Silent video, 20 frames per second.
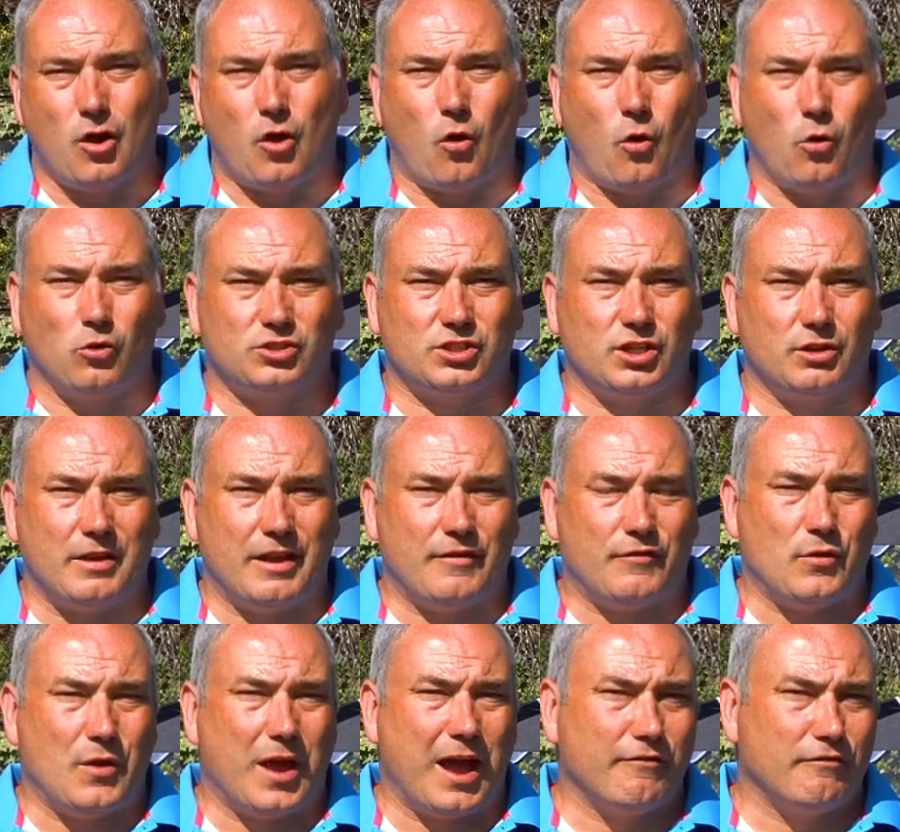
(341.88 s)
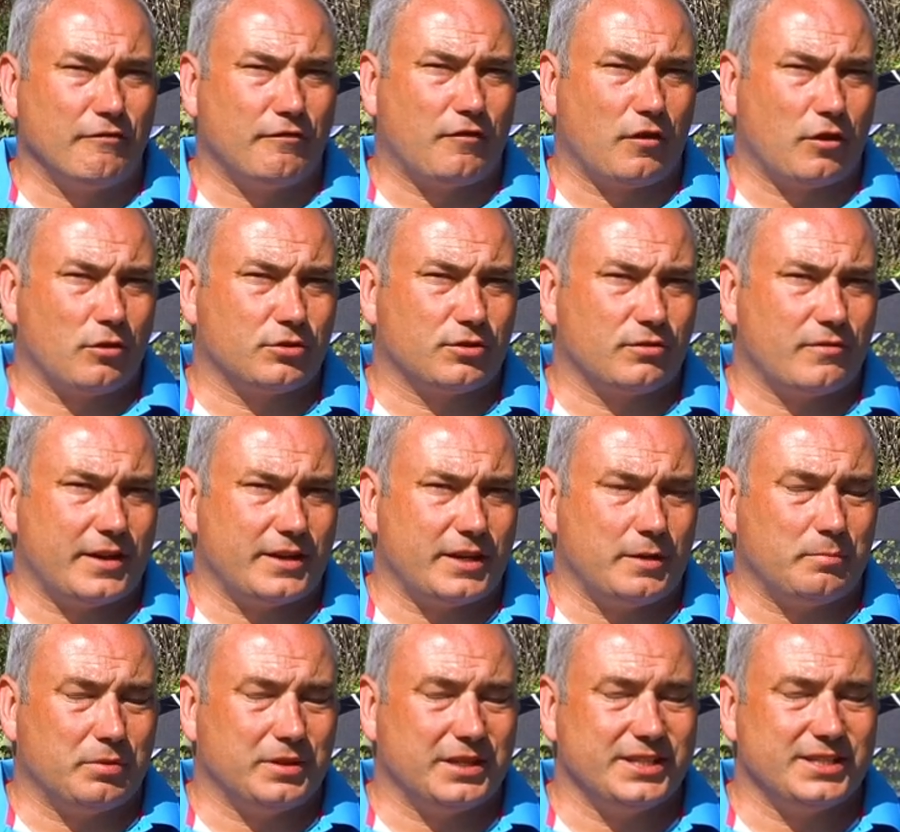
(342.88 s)
Also, if you haven't followed already,
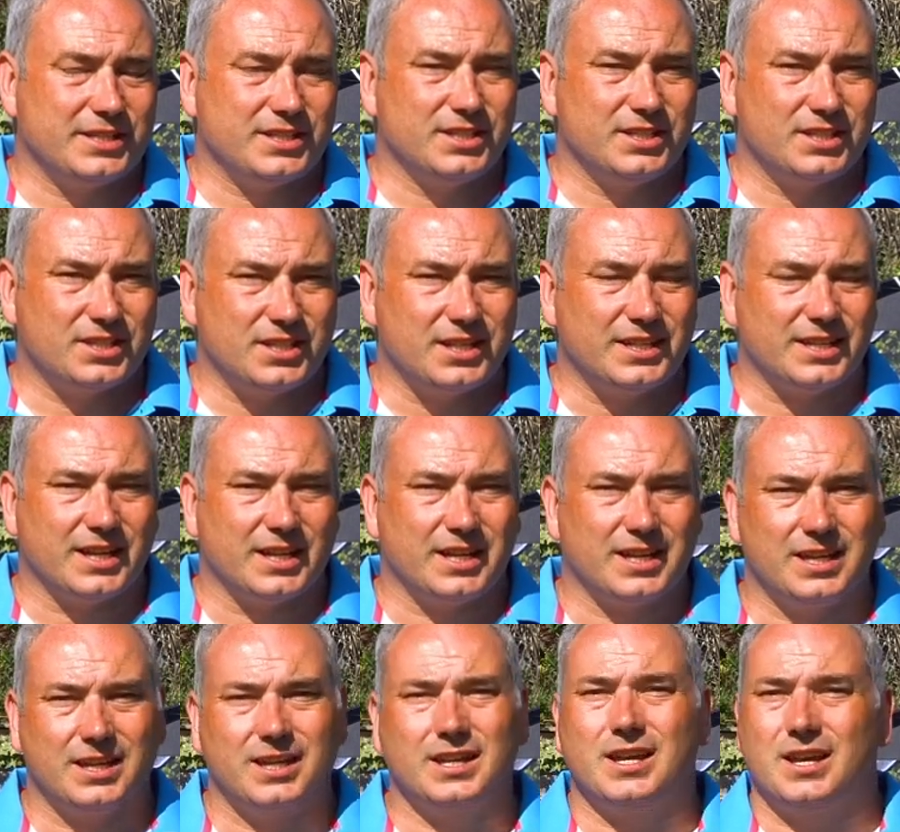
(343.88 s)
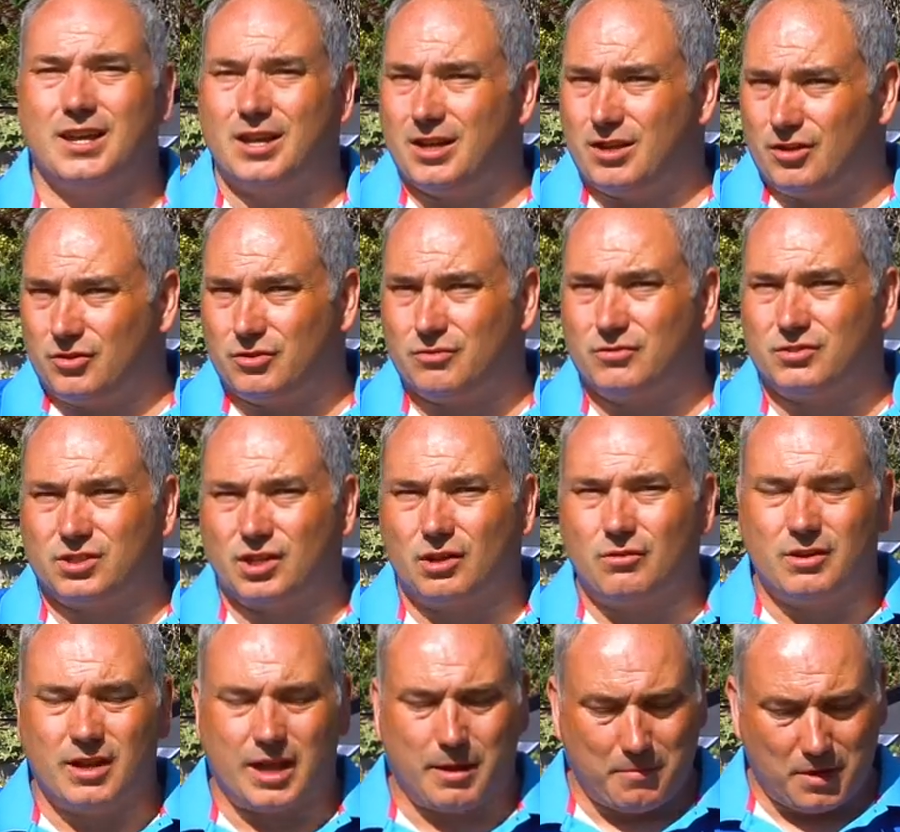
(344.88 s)
please consider doing
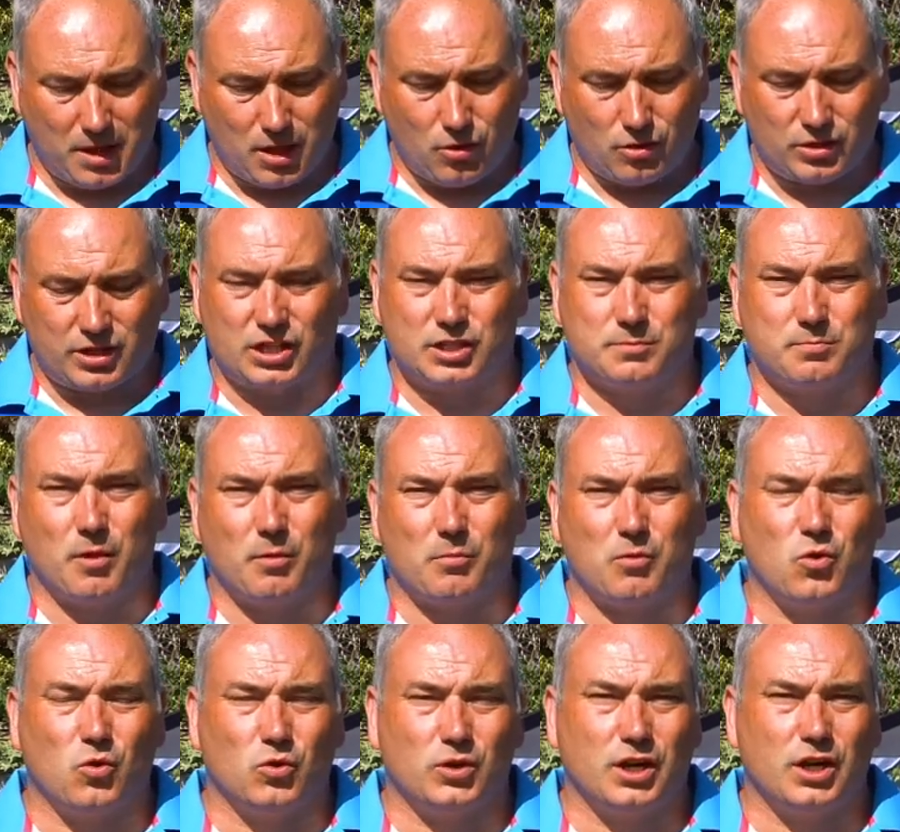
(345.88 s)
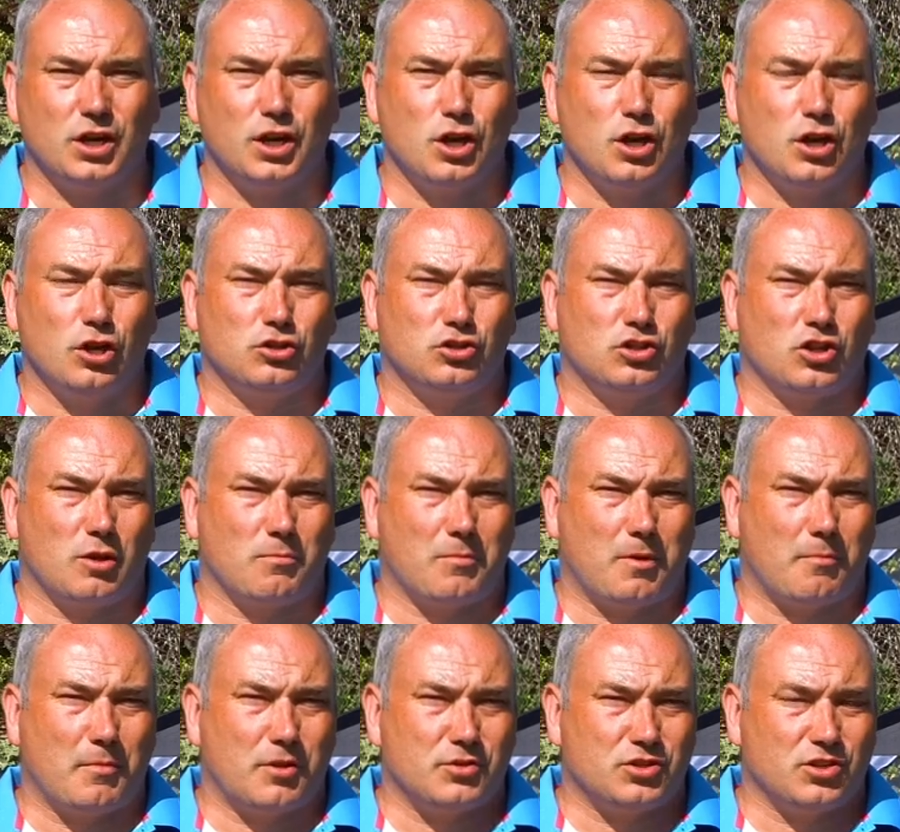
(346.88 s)
so. Hit my logo down this bottom corner. Join me
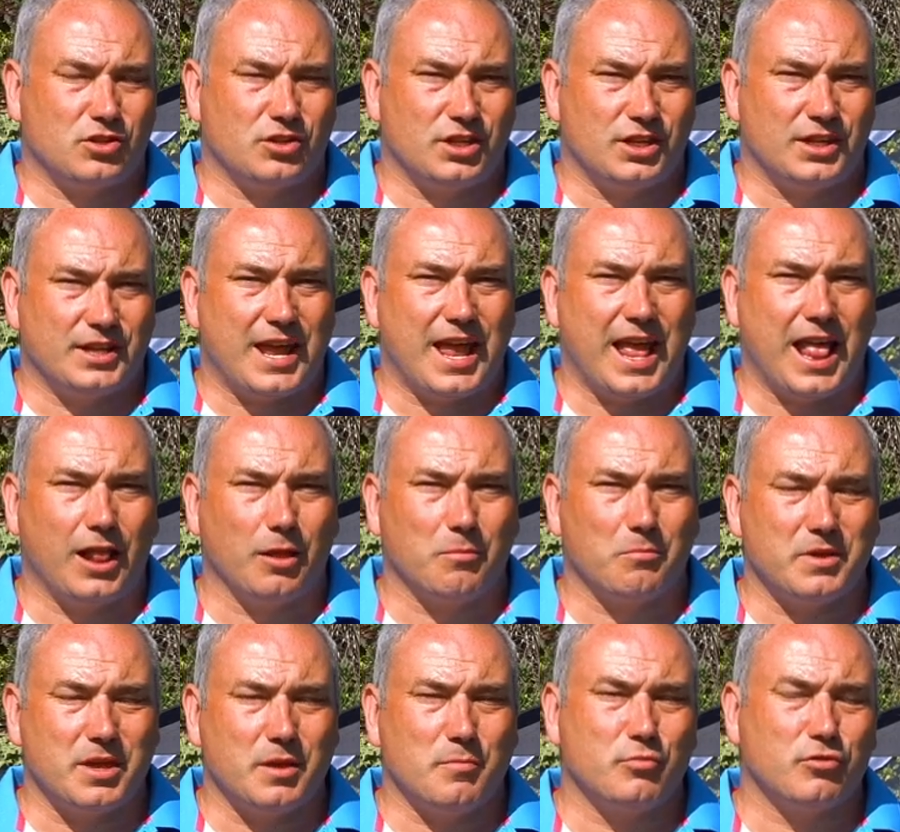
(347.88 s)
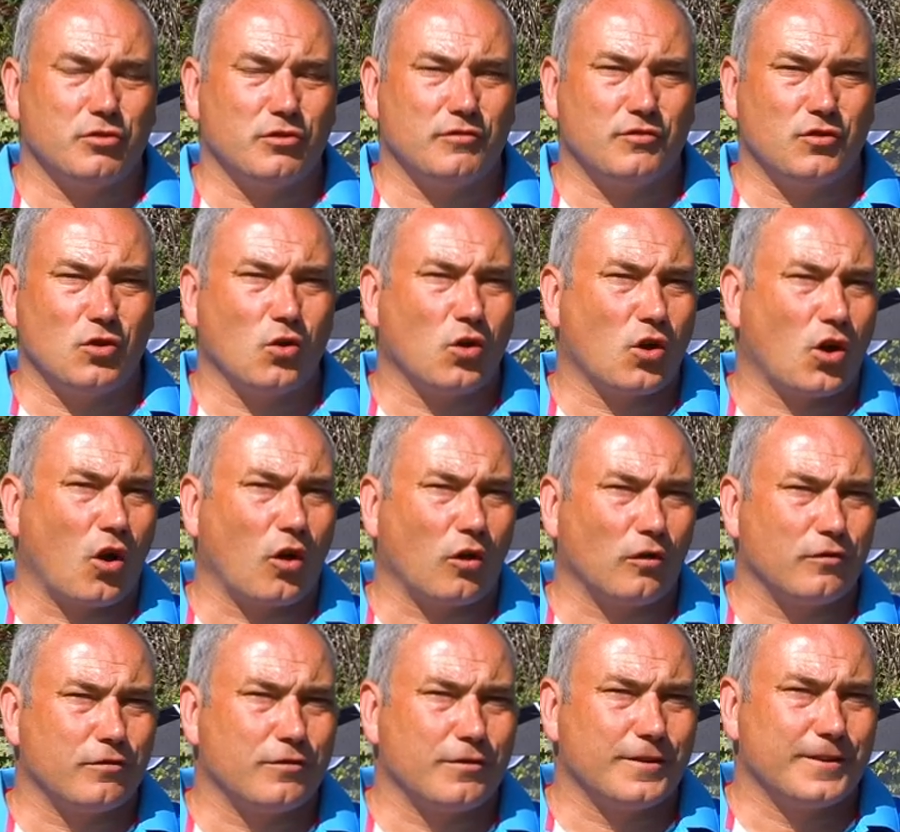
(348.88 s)
on my journey and help me improve your
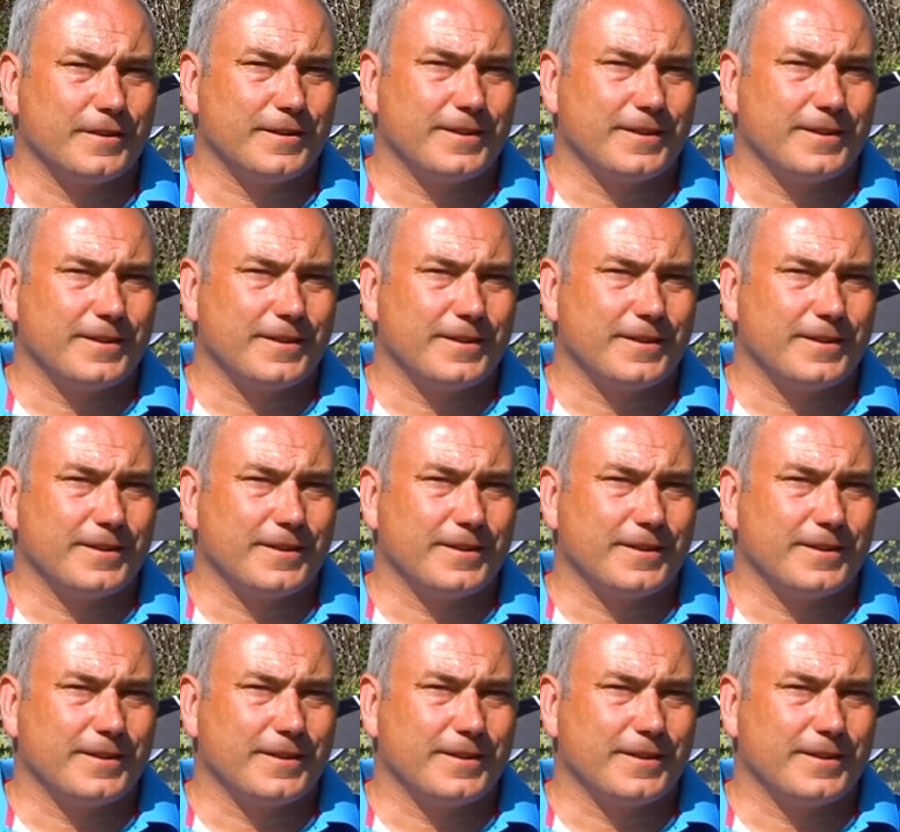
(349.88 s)
golf.